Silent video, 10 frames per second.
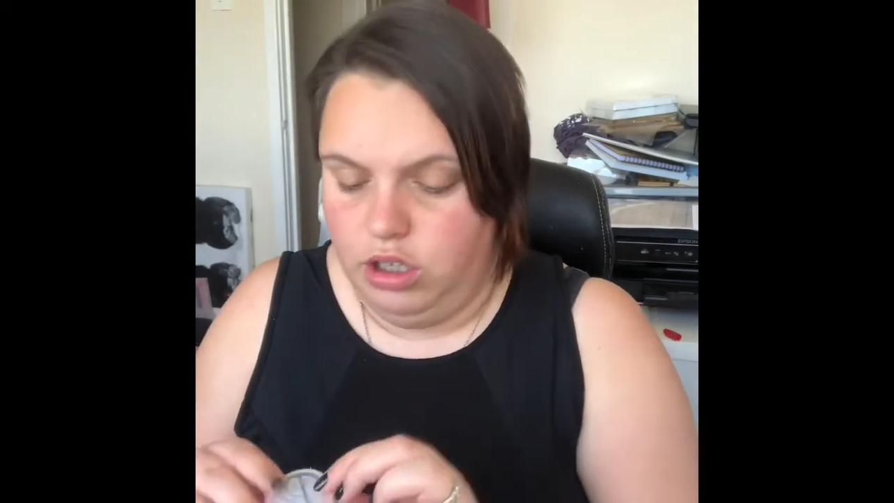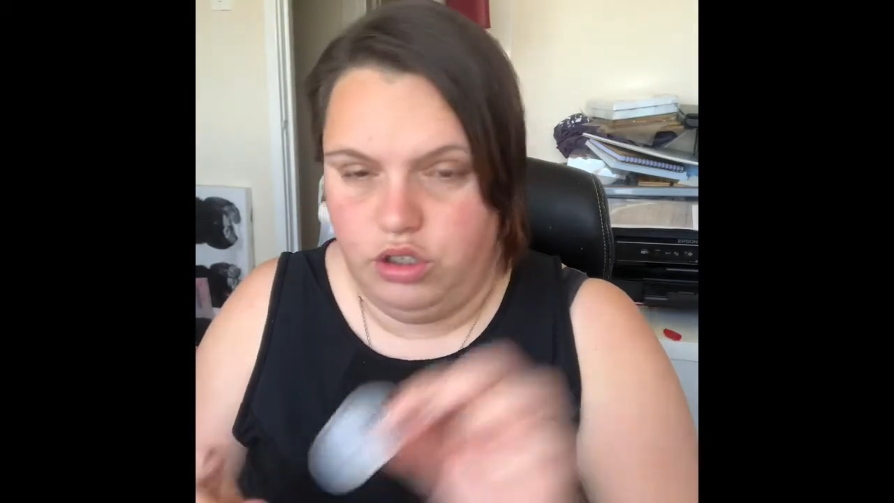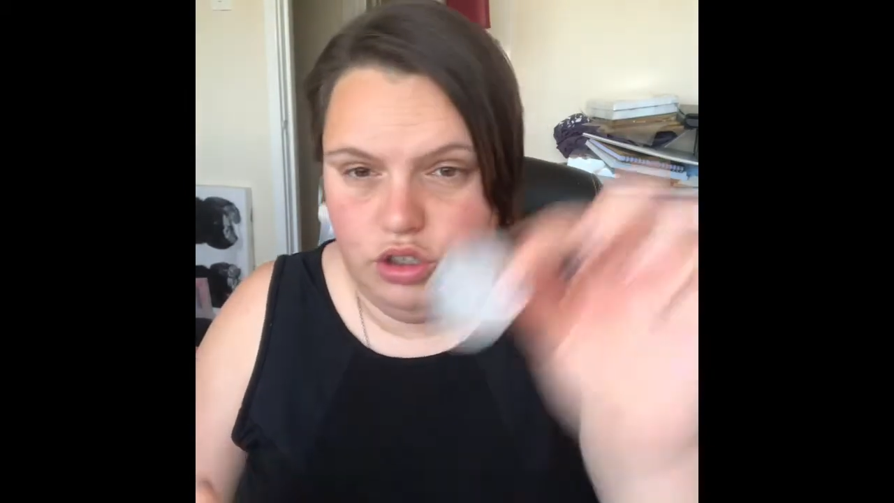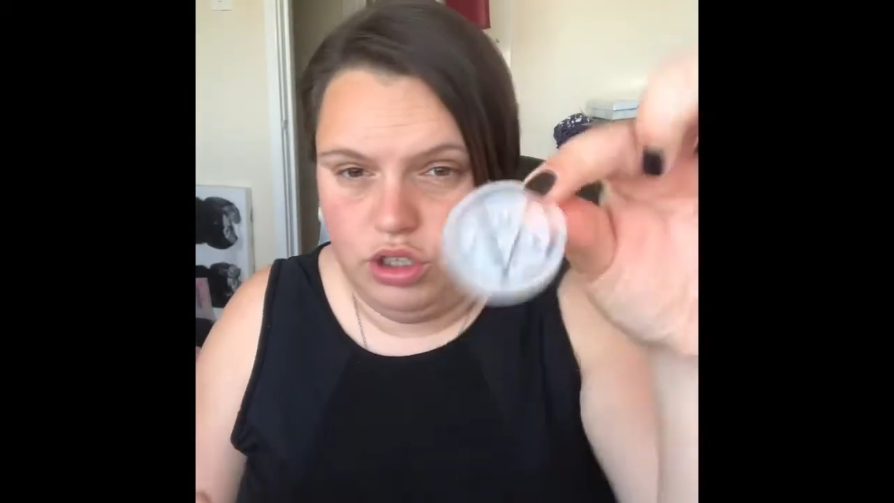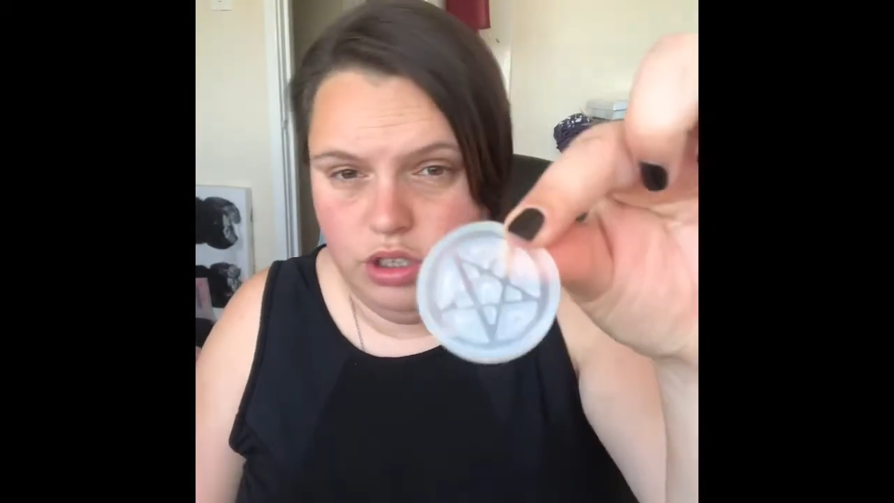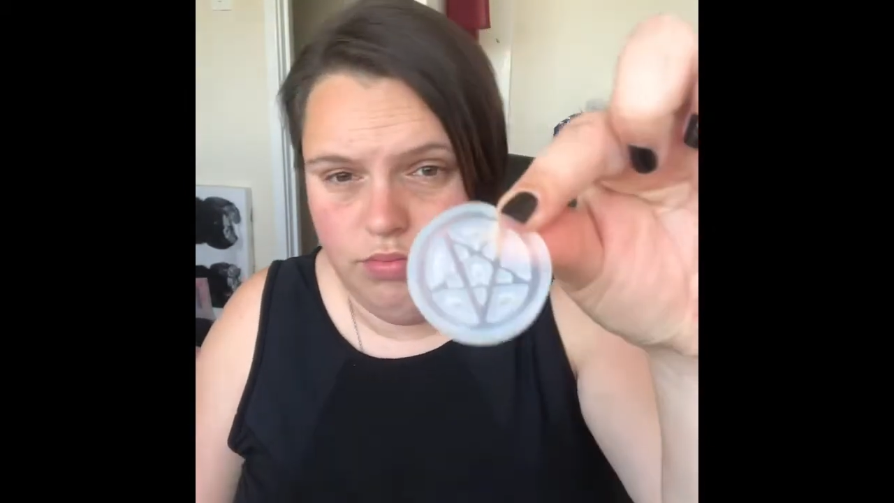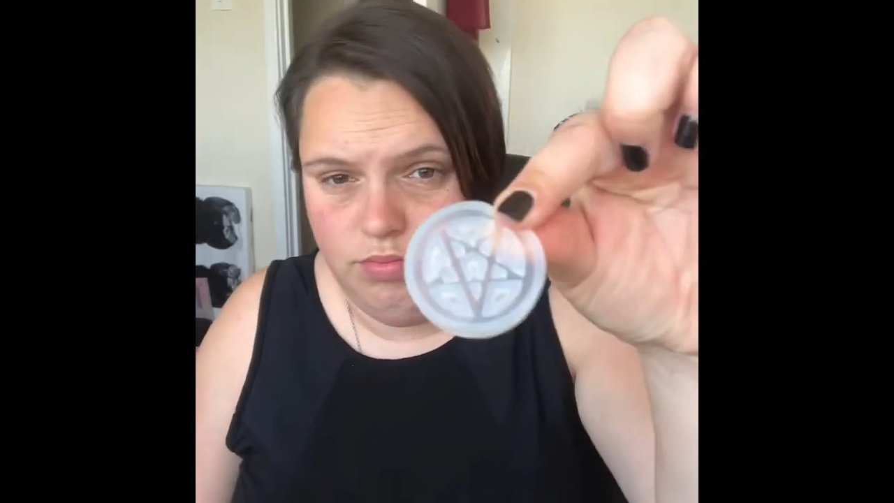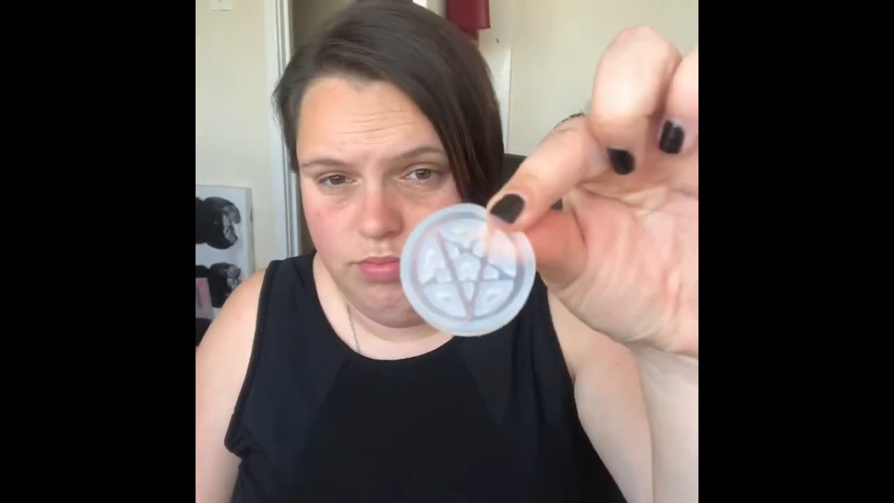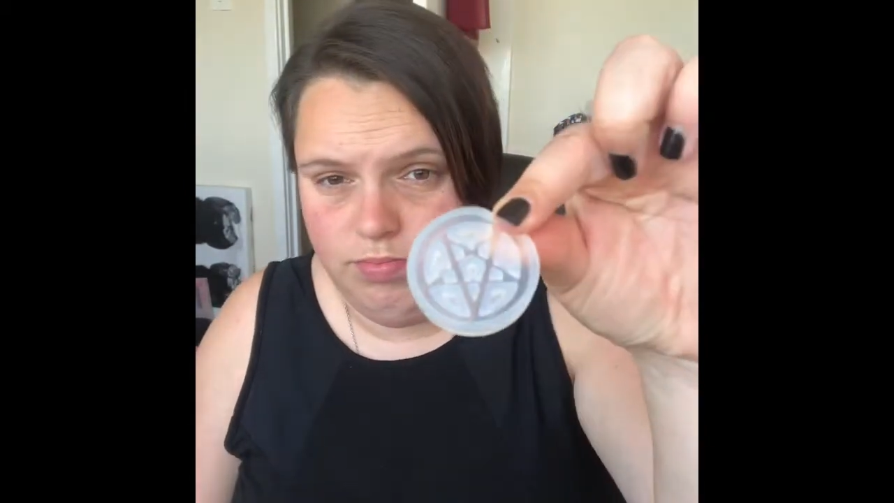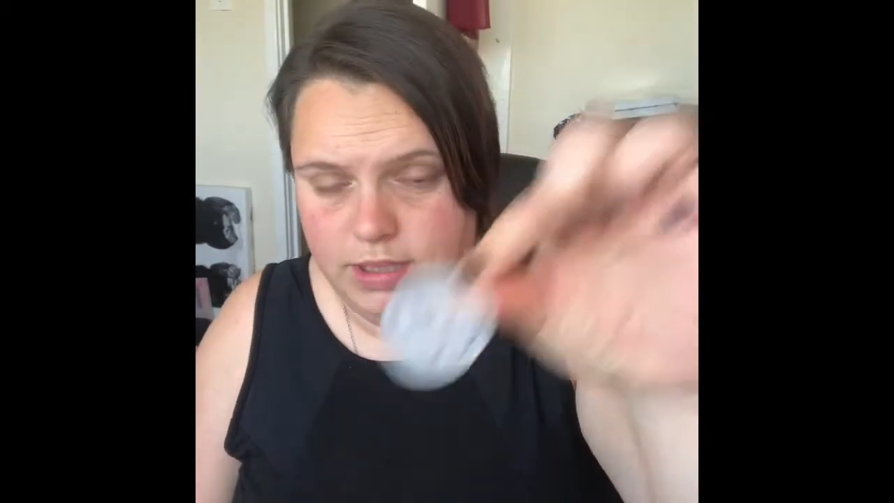just a
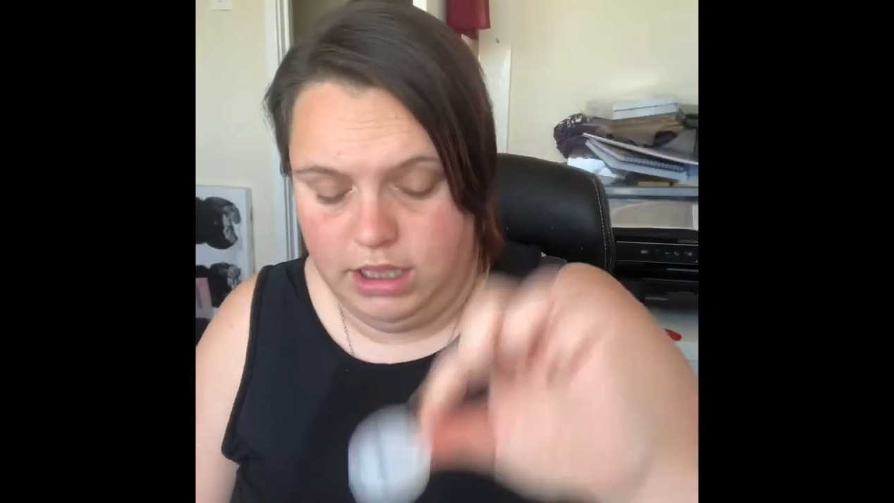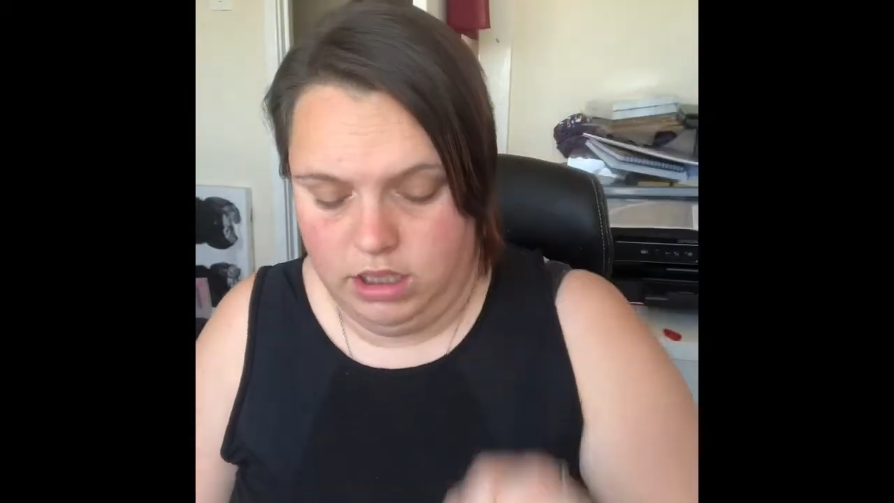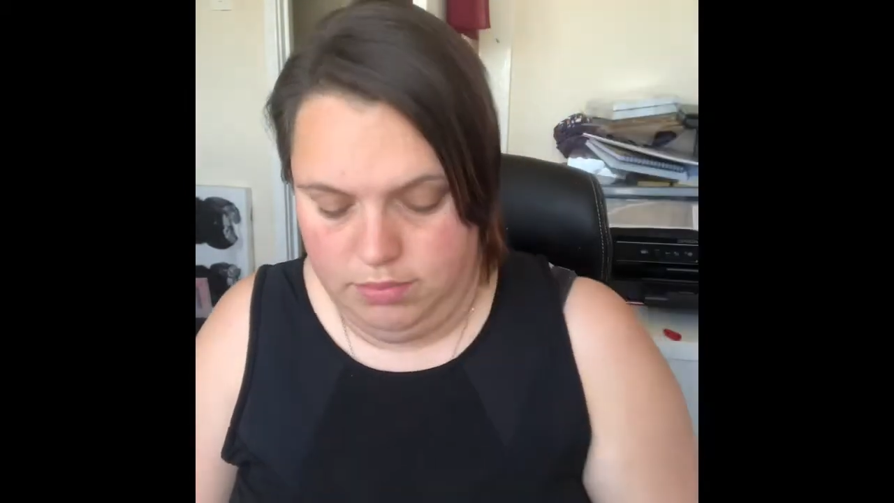silicone